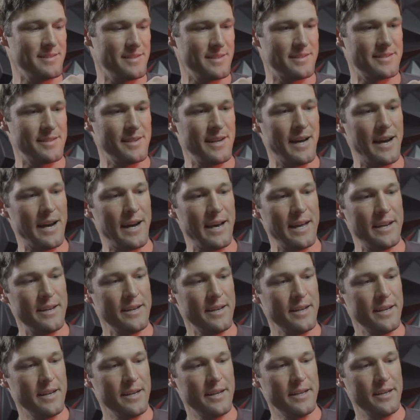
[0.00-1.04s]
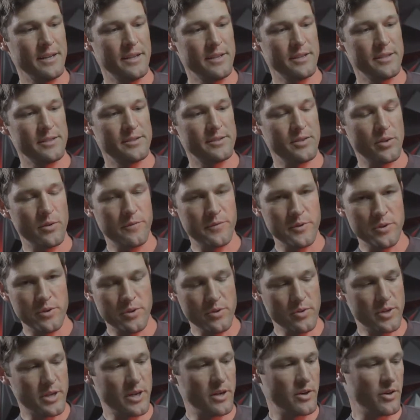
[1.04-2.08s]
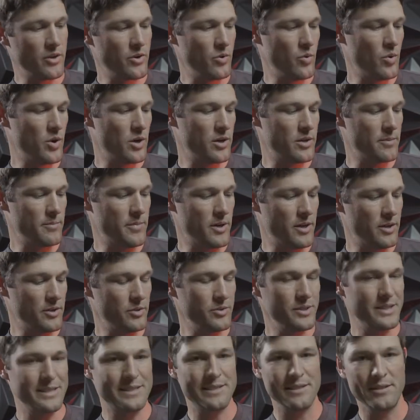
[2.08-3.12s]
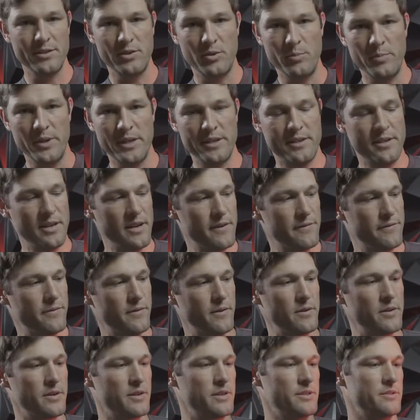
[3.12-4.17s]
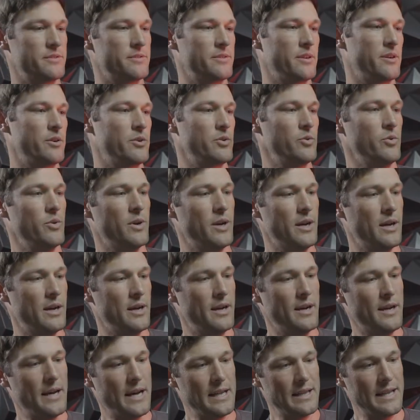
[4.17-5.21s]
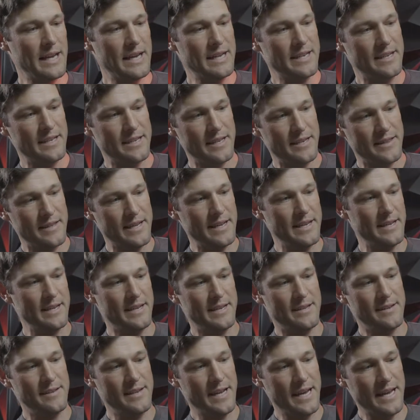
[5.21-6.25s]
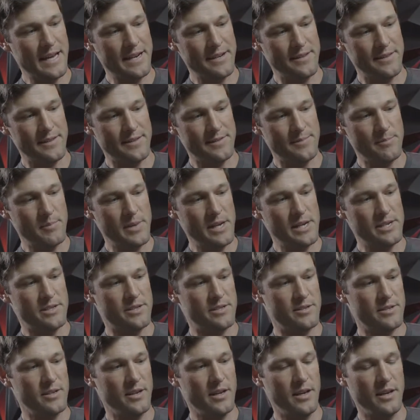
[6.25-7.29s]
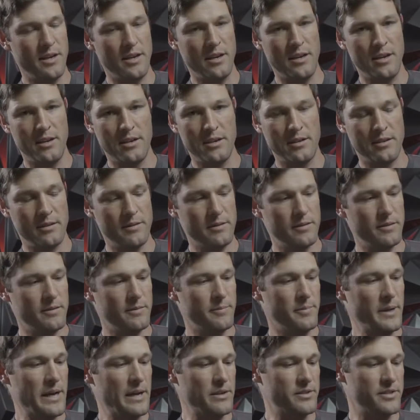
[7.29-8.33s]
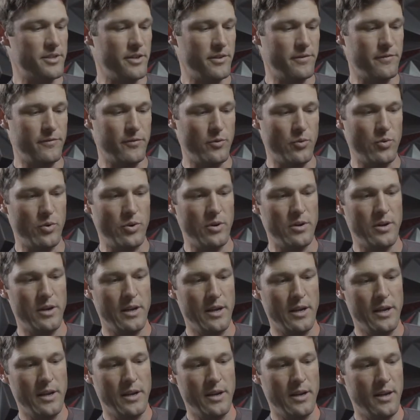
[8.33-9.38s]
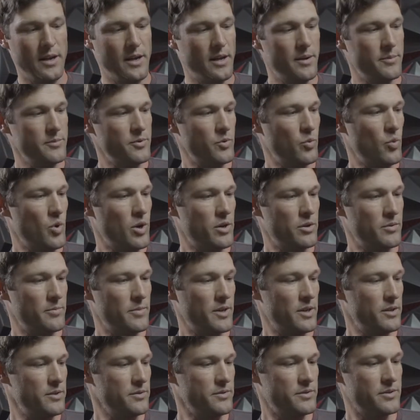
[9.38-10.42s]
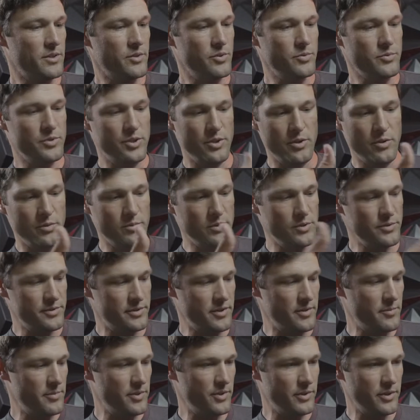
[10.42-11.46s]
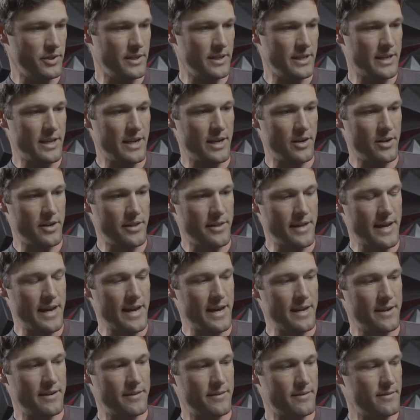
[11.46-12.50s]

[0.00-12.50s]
it's not. So if you do carry a water bottle, it's a little bit tougher. So I like they added this mesh pouch here for your water bottle, so you don't lose the ability to carry that,